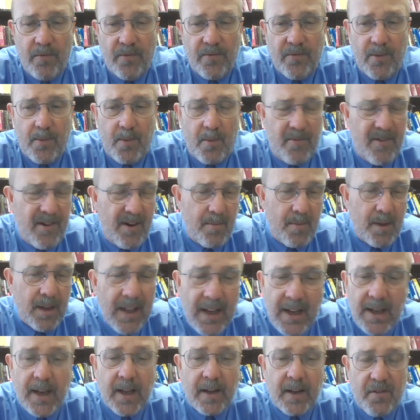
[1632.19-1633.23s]
from the very
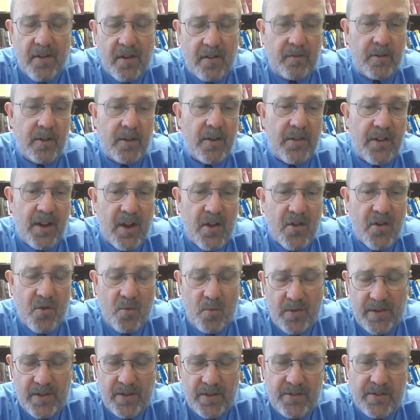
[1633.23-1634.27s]
beginning of civilization,
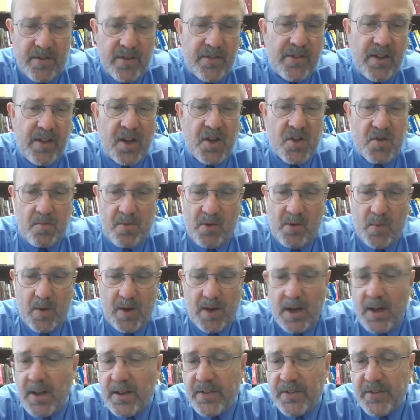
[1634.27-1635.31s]
with this distinction between
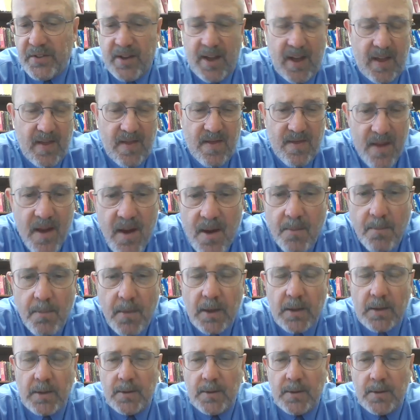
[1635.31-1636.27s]
us and them.